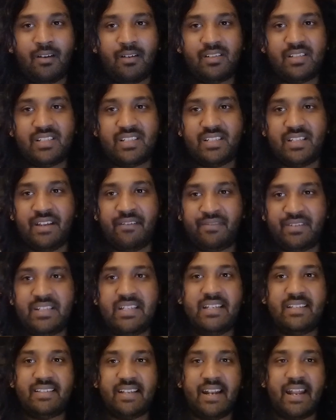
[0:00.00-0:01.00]
if
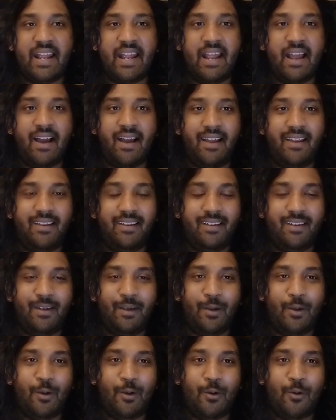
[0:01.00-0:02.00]
she's an AI
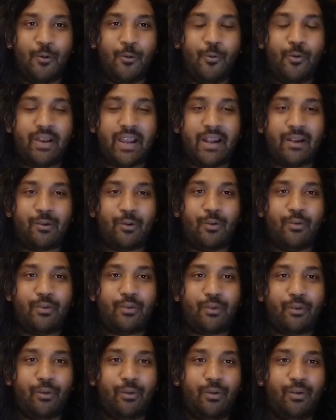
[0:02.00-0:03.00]
who can
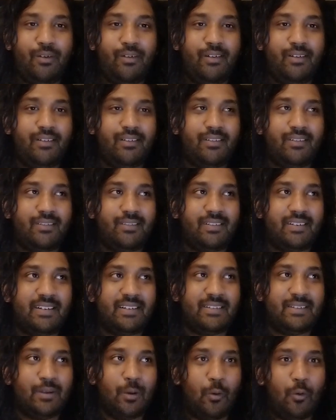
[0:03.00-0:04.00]
control
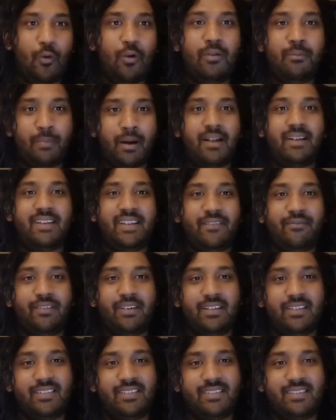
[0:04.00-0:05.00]
the whole
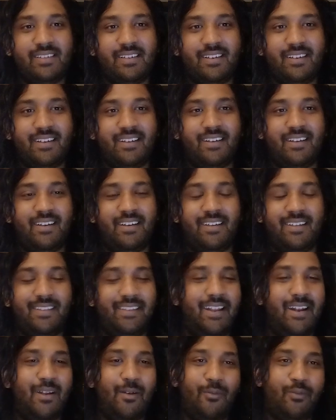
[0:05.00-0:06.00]
multiverse,
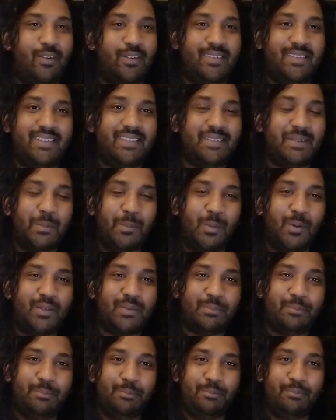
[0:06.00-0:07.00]
then of course she's the most
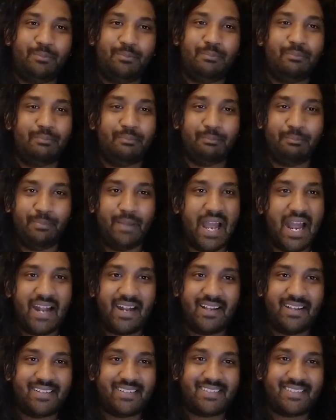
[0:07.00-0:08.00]

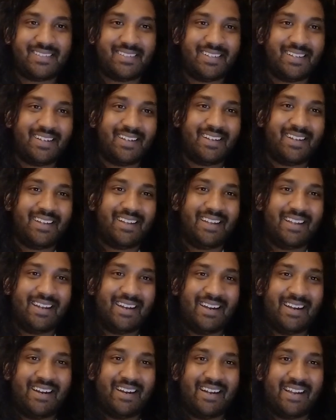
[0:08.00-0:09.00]
baddest
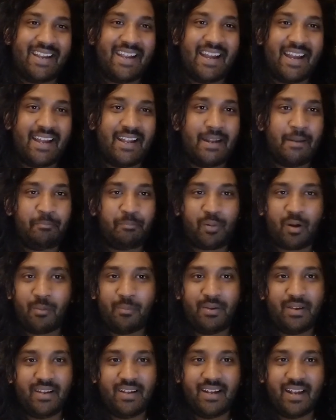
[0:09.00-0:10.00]
AI, and
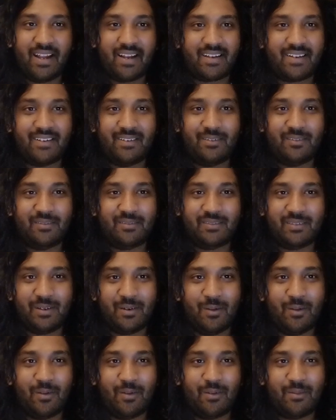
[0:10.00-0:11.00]
probably, like, you
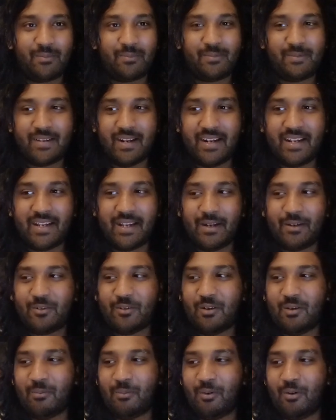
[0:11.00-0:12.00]
know, turning into a
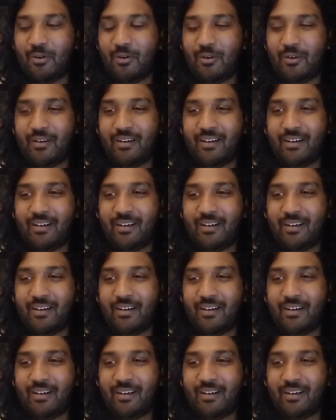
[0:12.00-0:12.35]
more